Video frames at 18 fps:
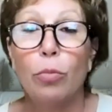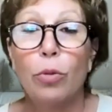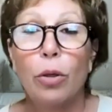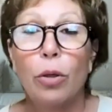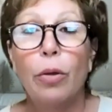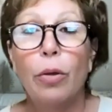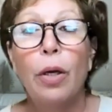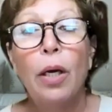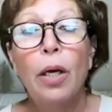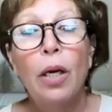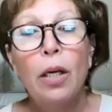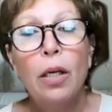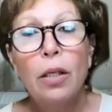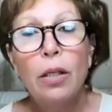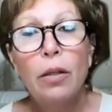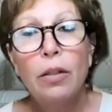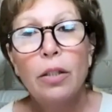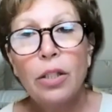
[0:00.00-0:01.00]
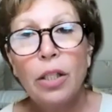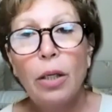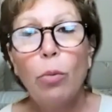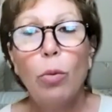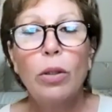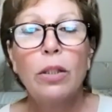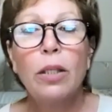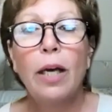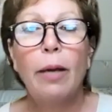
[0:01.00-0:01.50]
So see
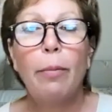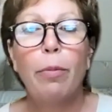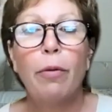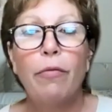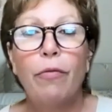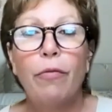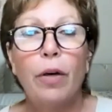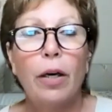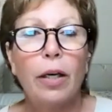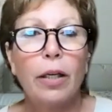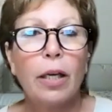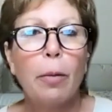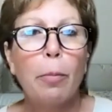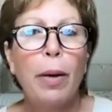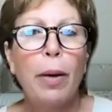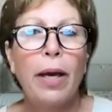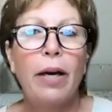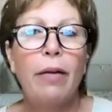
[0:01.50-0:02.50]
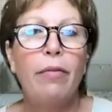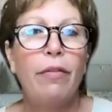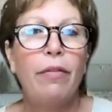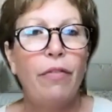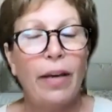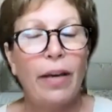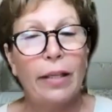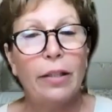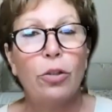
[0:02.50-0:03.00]
what type of competitive
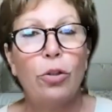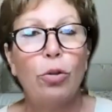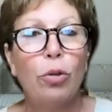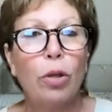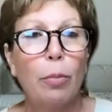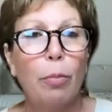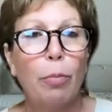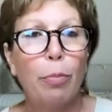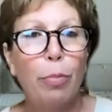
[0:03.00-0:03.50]
advantage you can